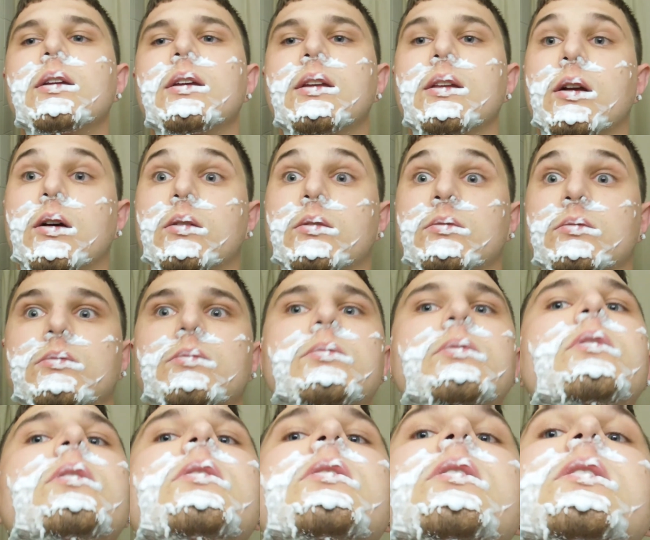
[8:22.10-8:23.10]
you know,
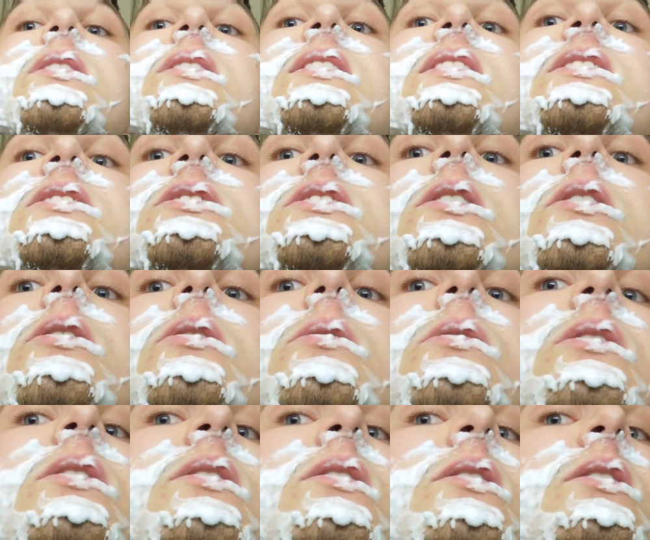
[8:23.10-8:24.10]
things
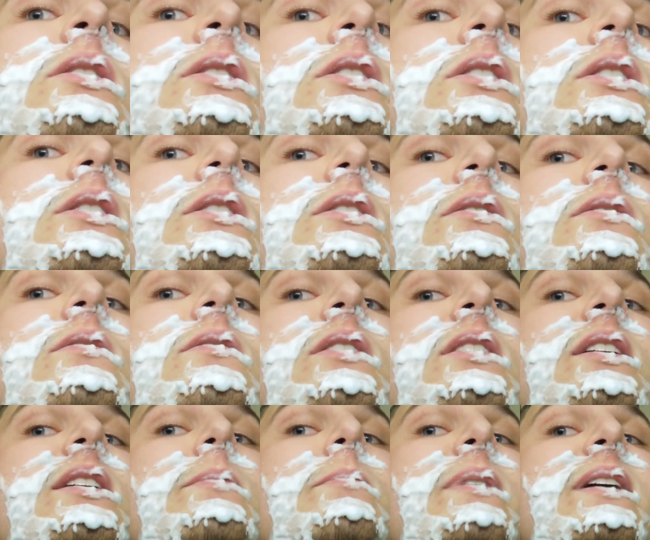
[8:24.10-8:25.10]
go
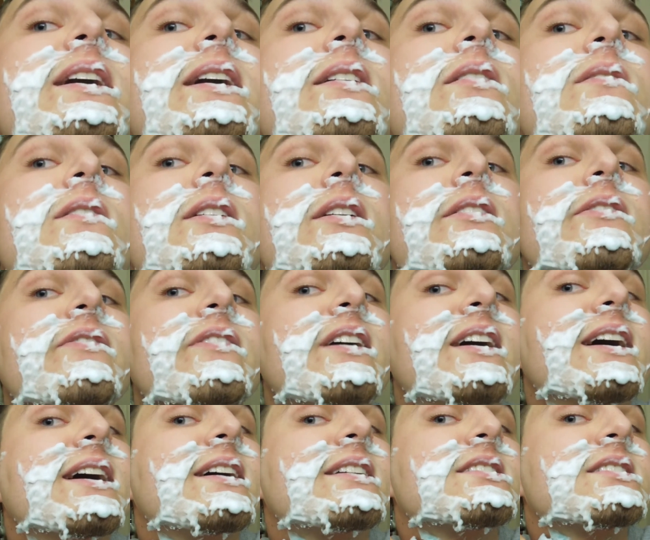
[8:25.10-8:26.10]
really bad really
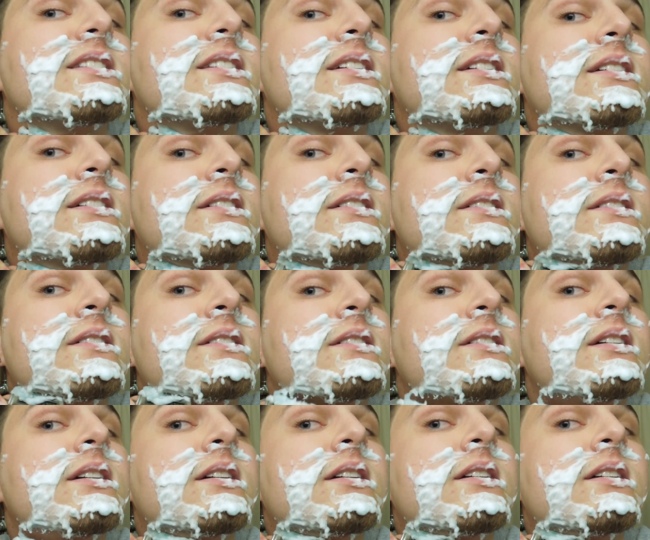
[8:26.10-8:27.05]
fast.